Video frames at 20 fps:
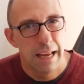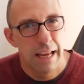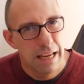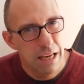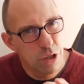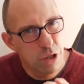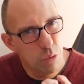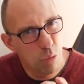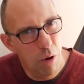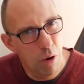
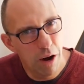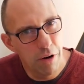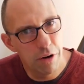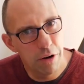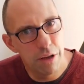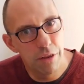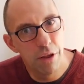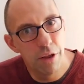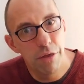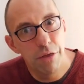He's
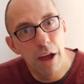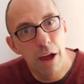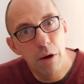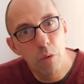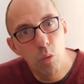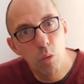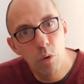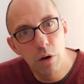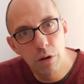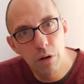worried that
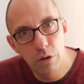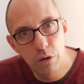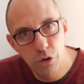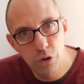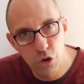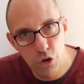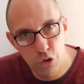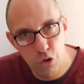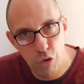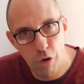they will
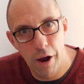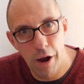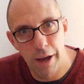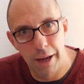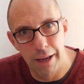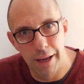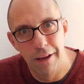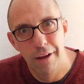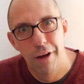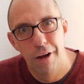
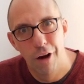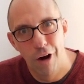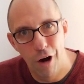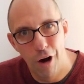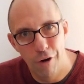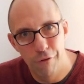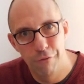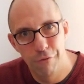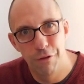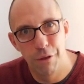stray
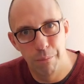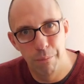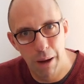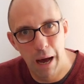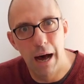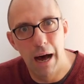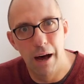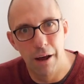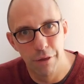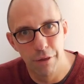off the
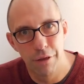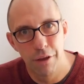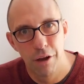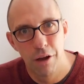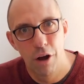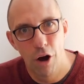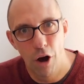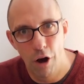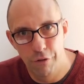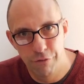path
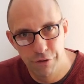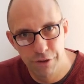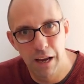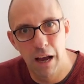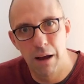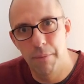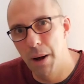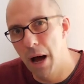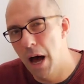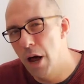of
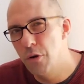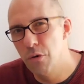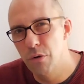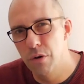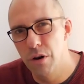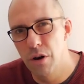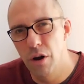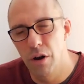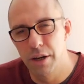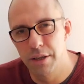Psalm
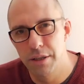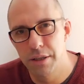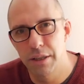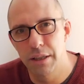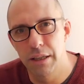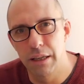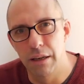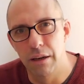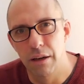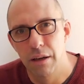
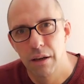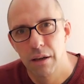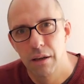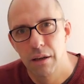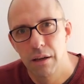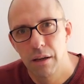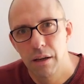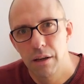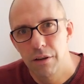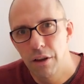119,
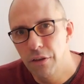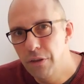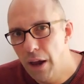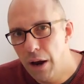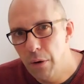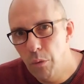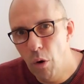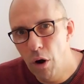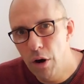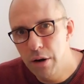that
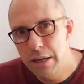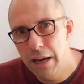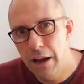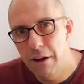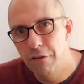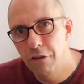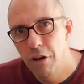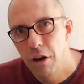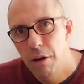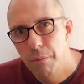they won't have